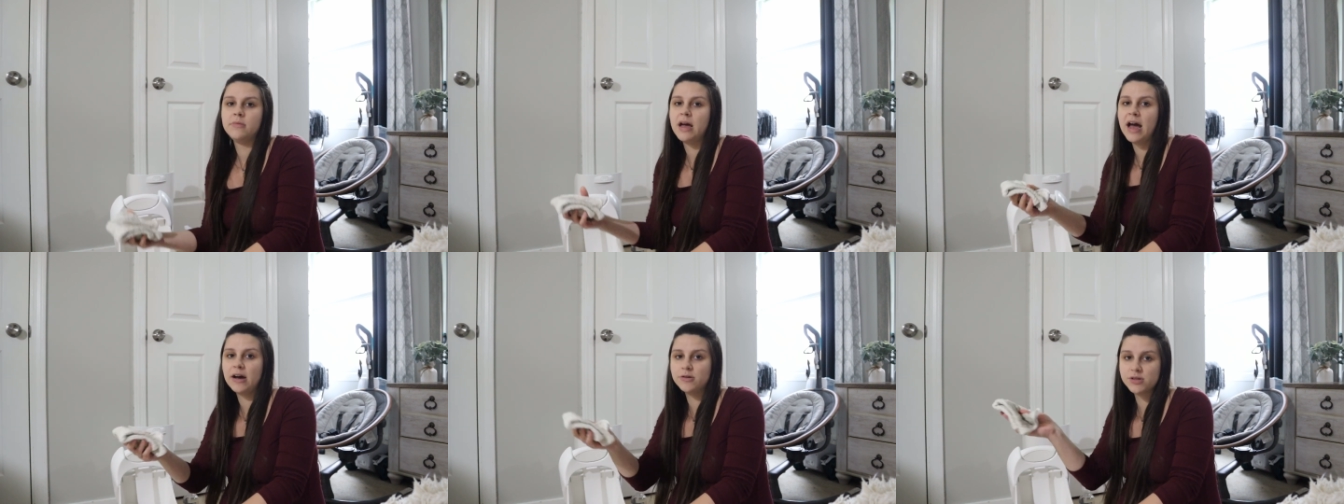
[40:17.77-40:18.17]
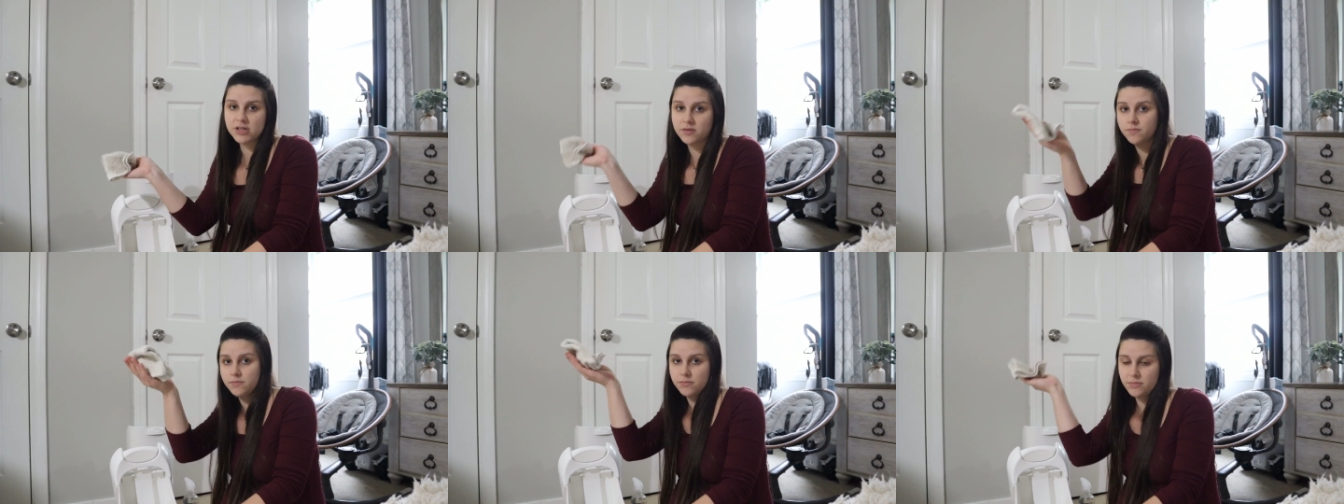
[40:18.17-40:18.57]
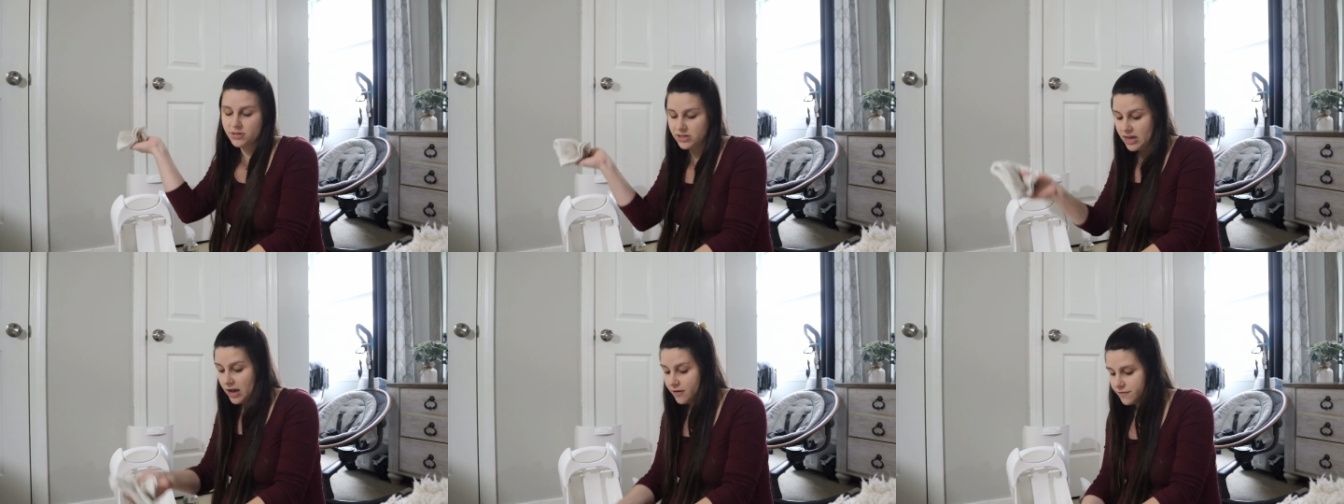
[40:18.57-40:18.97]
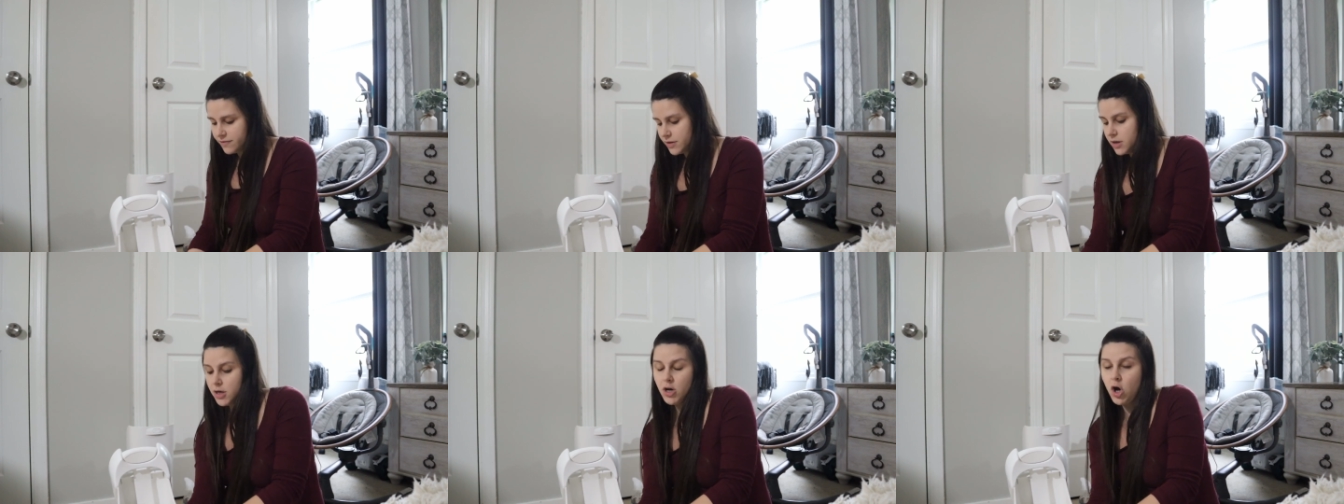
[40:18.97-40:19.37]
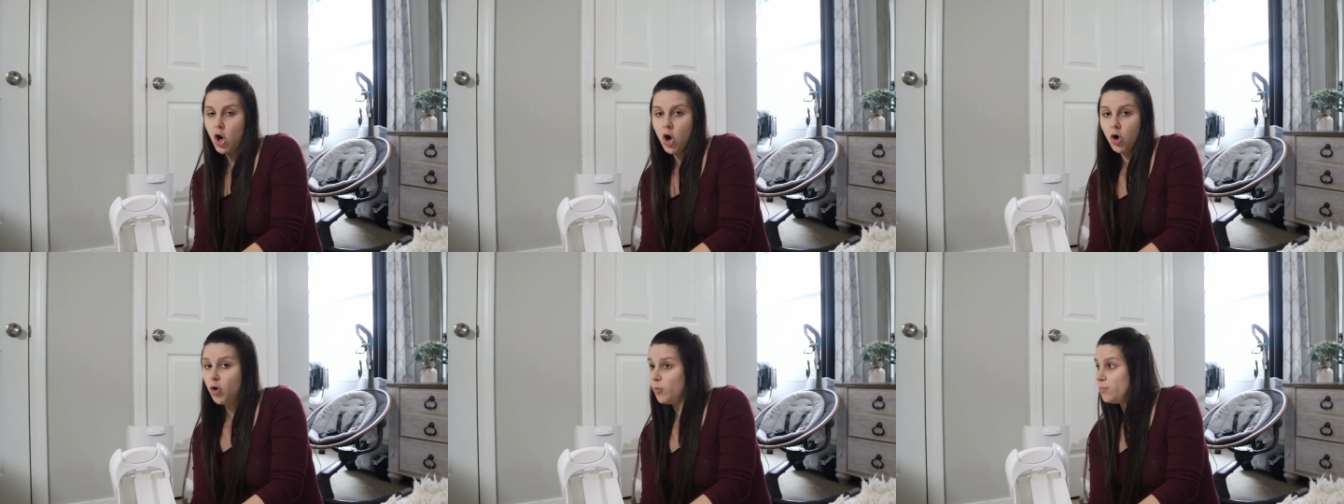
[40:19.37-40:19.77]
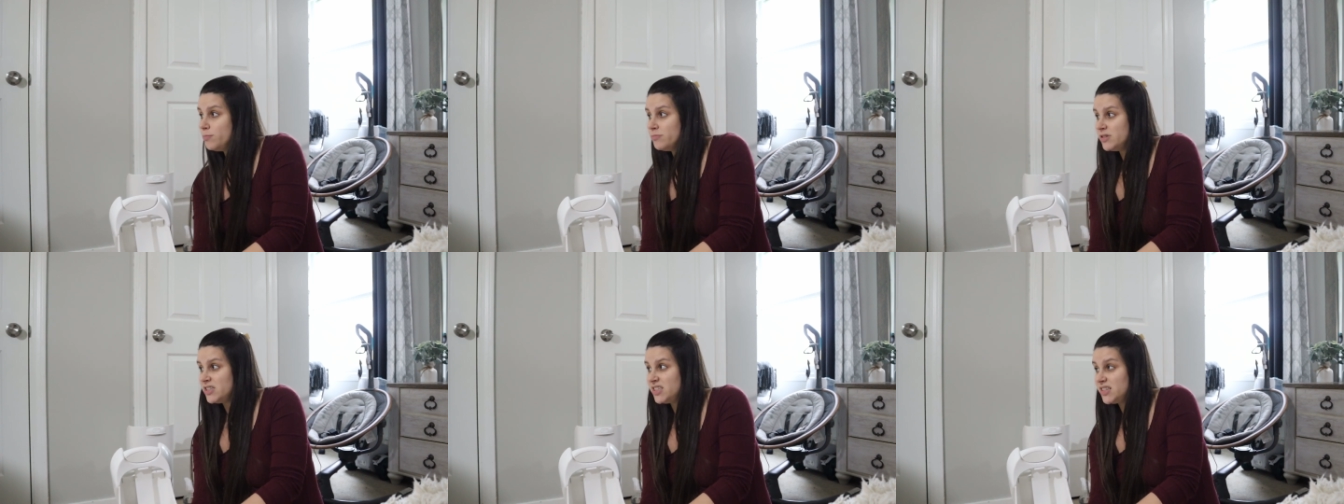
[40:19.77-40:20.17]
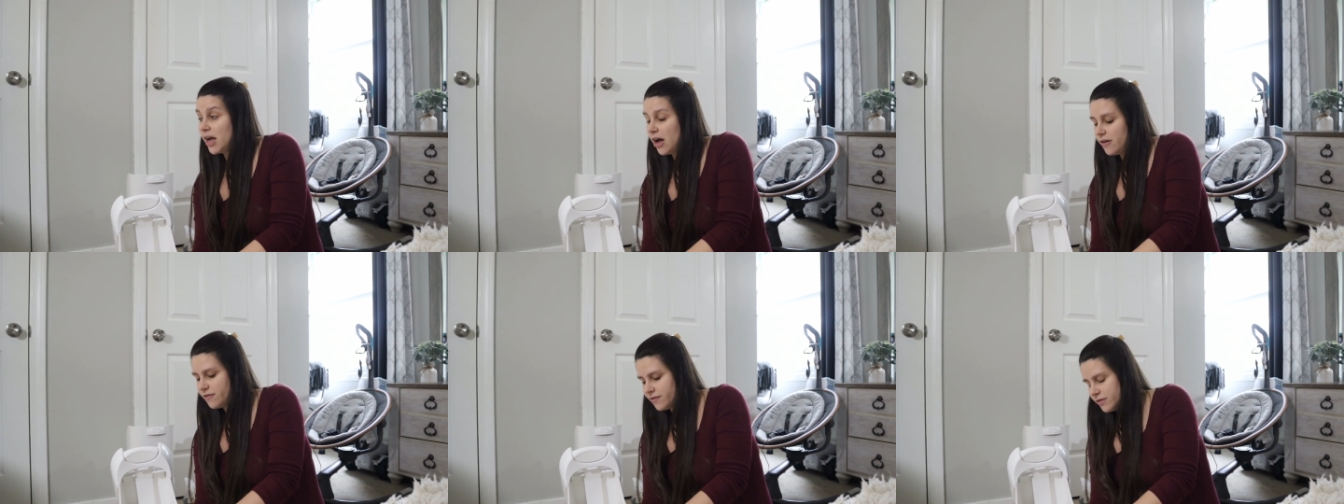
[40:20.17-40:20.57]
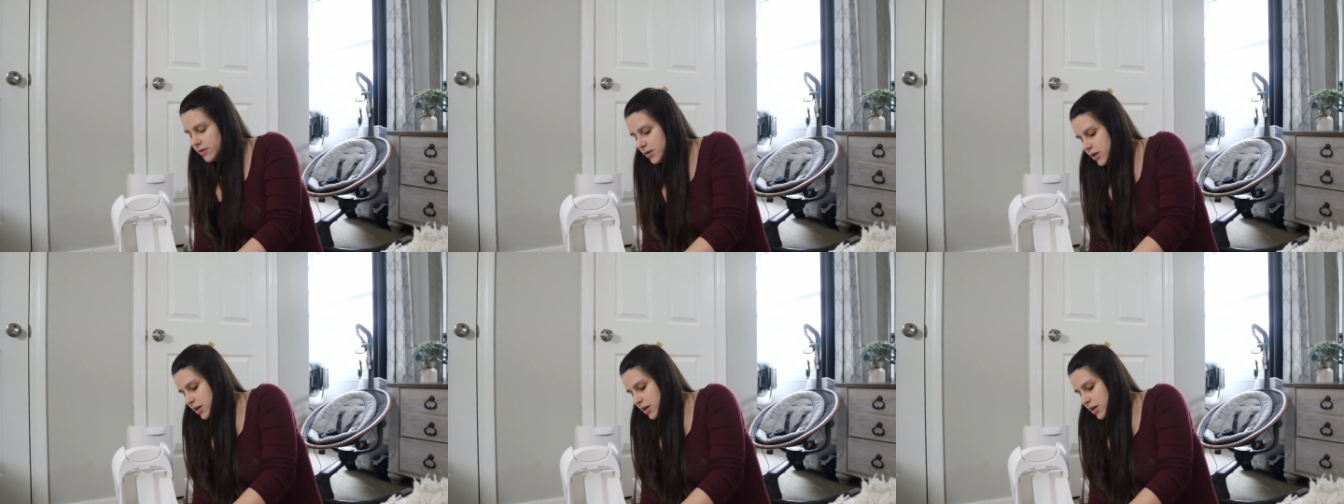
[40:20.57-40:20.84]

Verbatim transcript: house stuff, home stuff,